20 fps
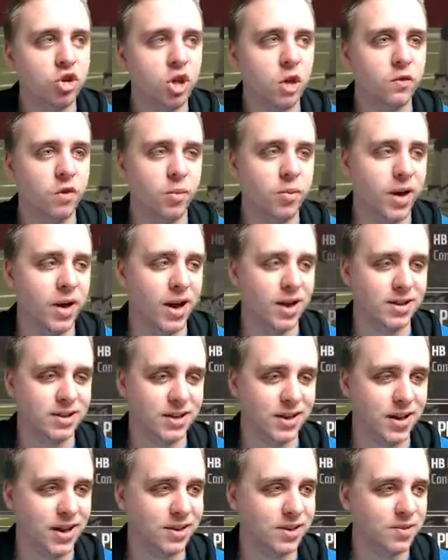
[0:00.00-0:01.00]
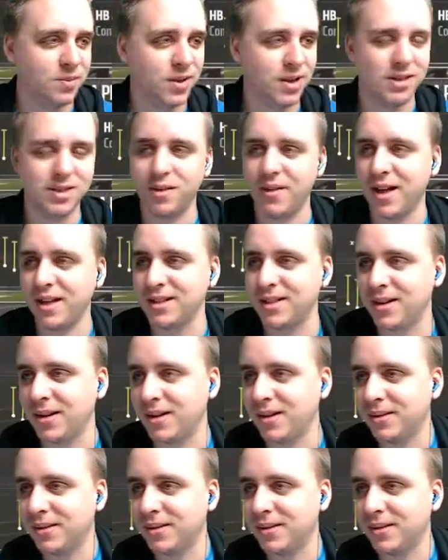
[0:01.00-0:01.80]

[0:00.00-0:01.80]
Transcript: goal shovel pass against me, so that's